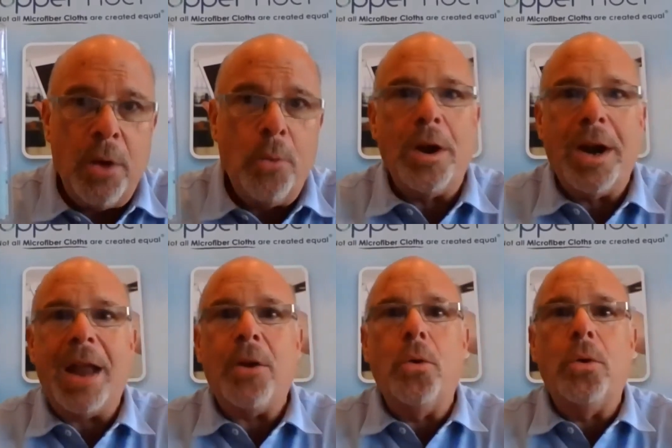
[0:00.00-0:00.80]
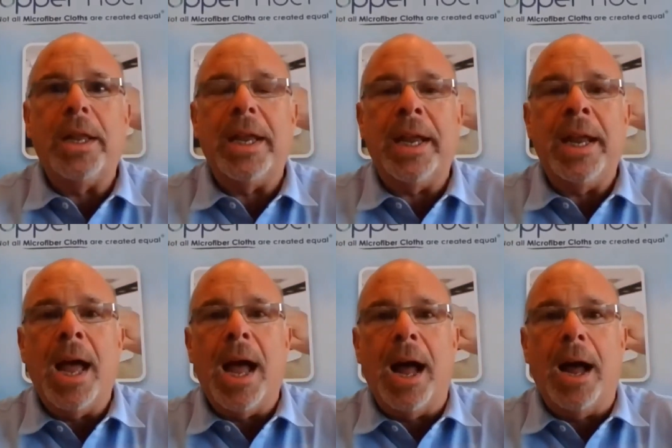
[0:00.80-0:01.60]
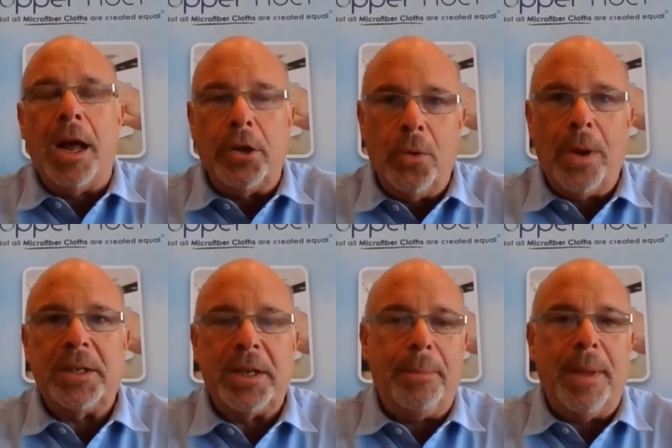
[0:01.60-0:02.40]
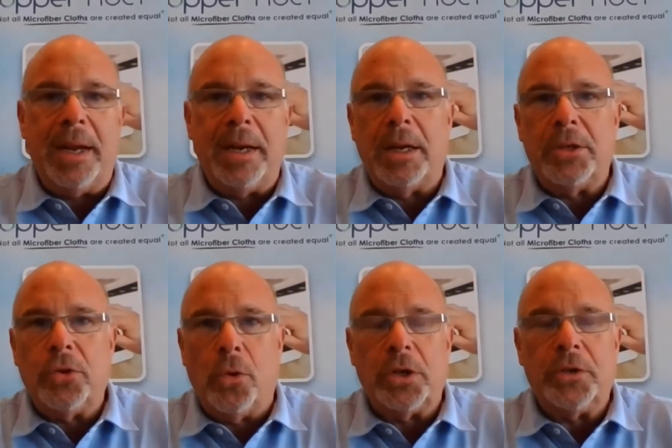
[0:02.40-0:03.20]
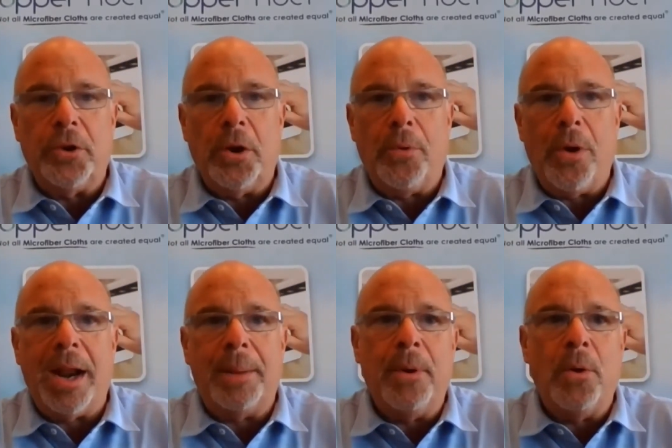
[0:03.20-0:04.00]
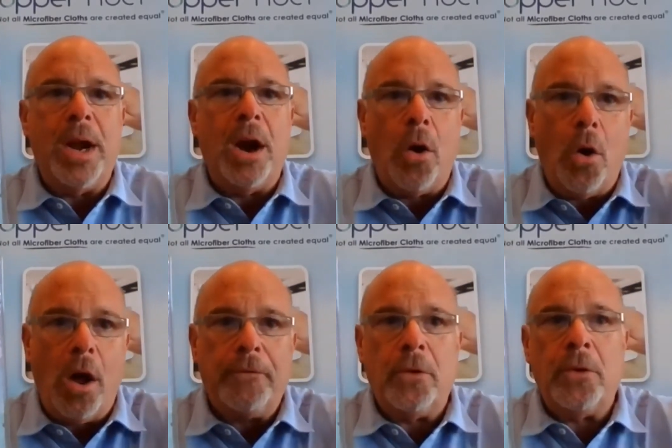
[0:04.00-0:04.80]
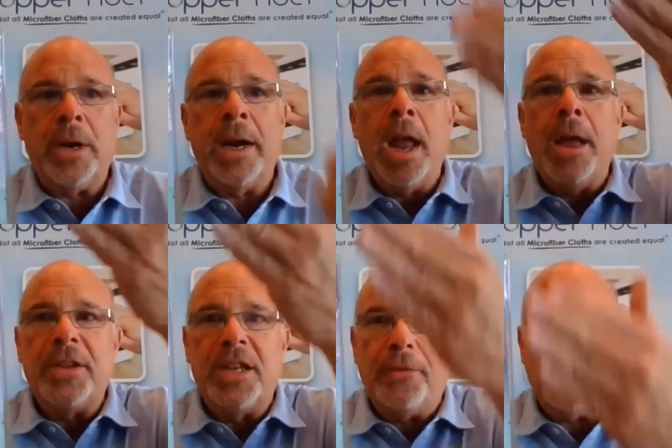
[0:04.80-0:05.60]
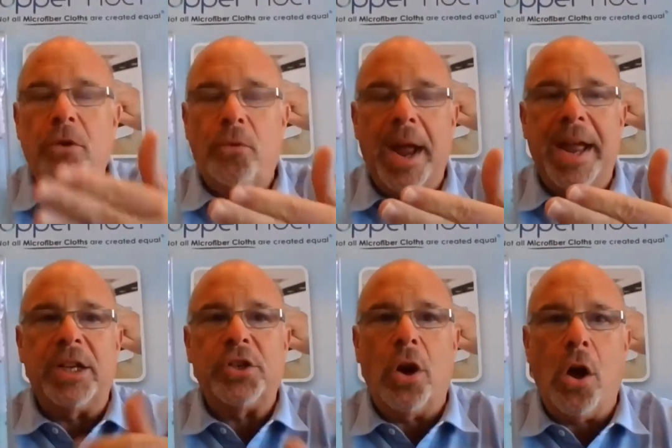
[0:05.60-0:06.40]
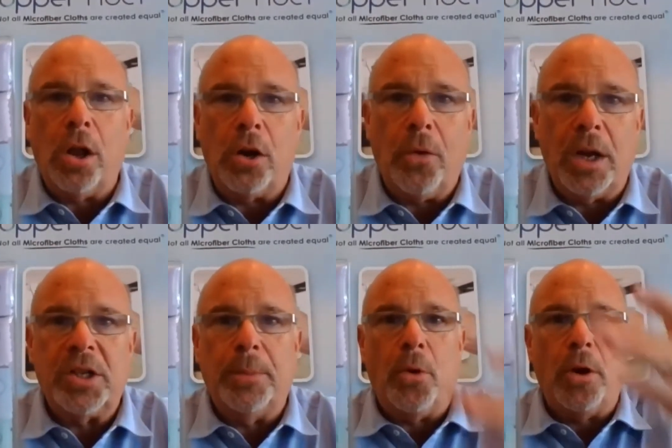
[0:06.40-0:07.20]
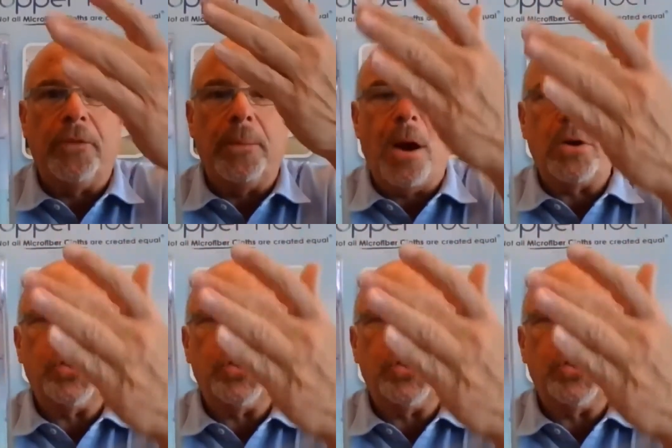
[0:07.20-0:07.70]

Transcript: We're not only a USA made source for your product, but we are offering different grades all across the board, from our